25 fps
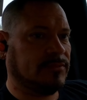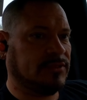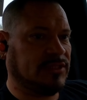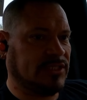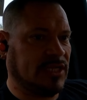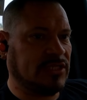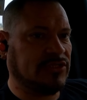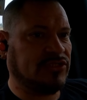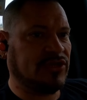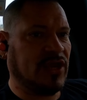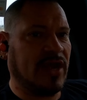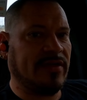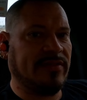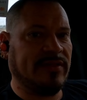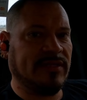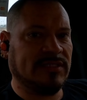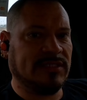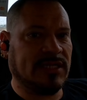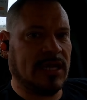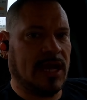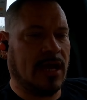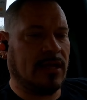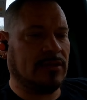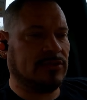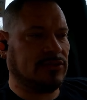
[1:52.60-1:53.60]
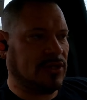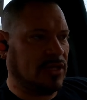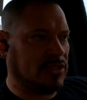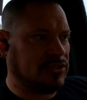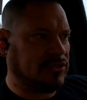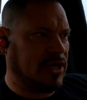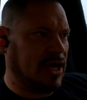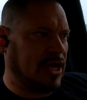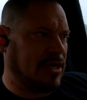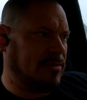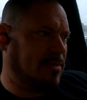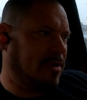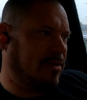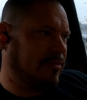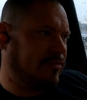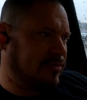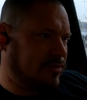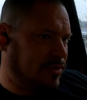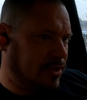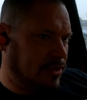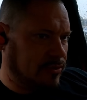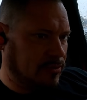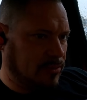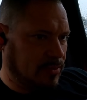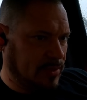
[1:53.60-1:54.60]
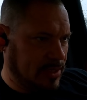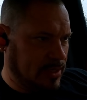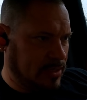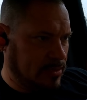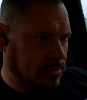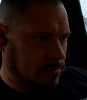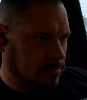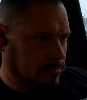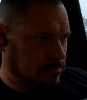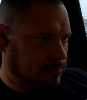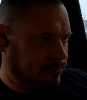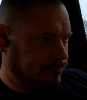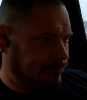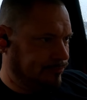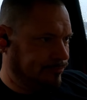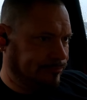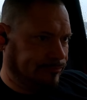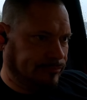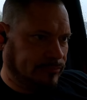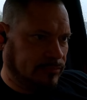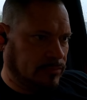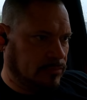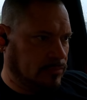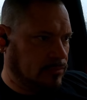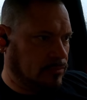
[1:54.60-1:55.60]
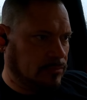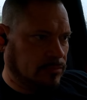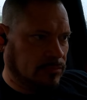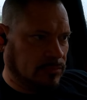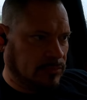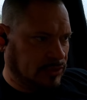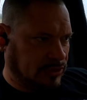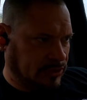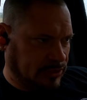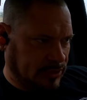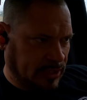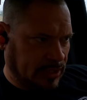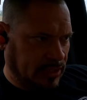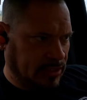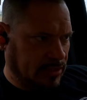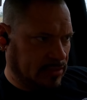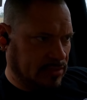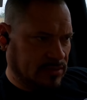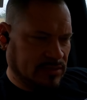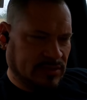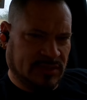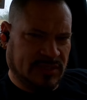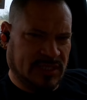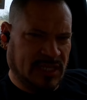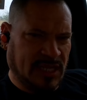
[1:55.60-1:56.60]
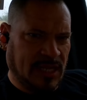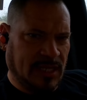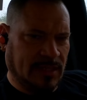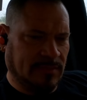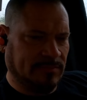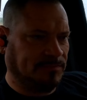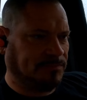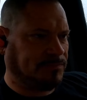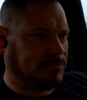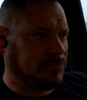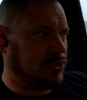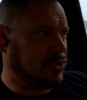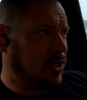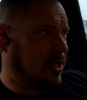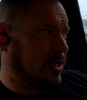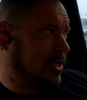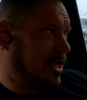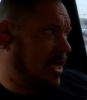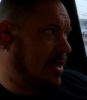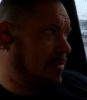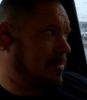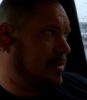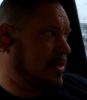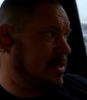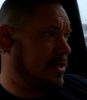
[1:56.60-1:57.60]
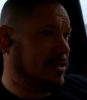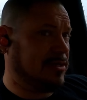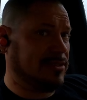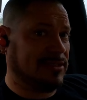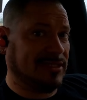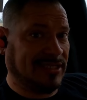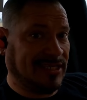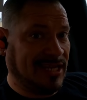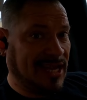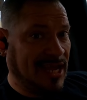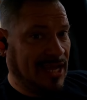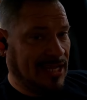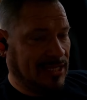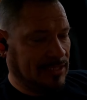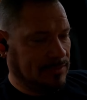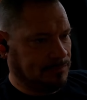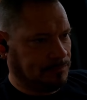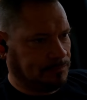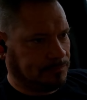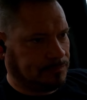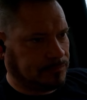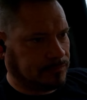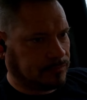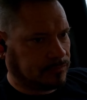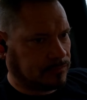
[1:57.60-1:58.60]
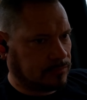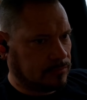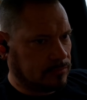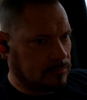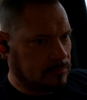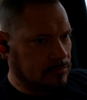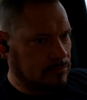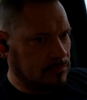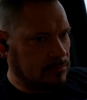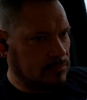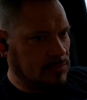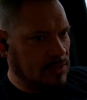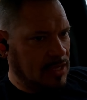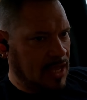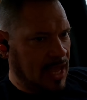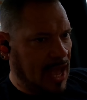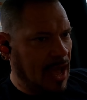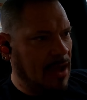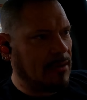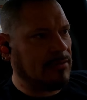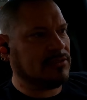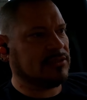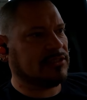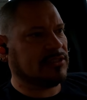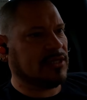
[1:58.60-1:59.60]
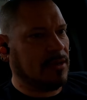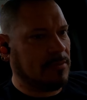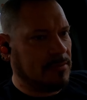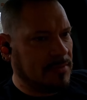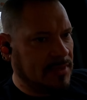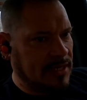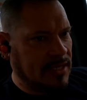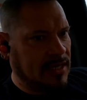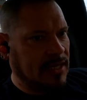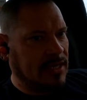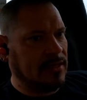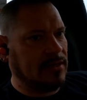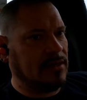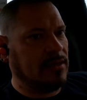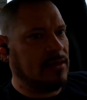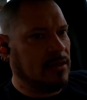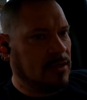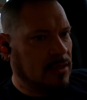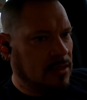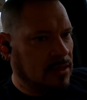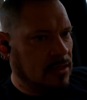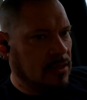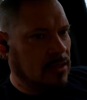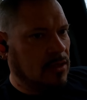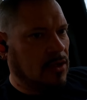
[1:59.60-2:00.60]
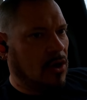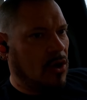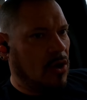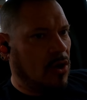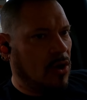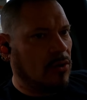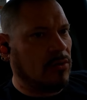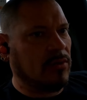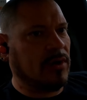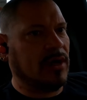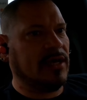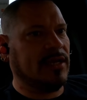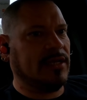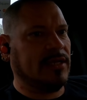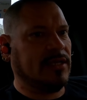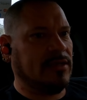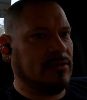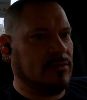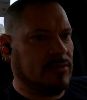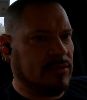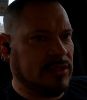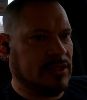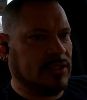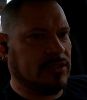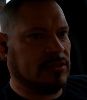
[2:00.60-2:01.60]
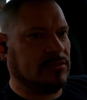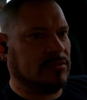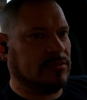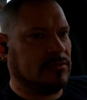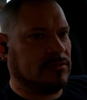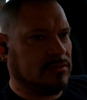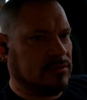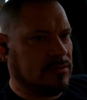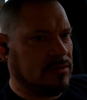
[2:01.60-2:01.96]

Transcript: said, try these out. So I tried them out for another week. Still the same. So I came in here today. I was coming in already with a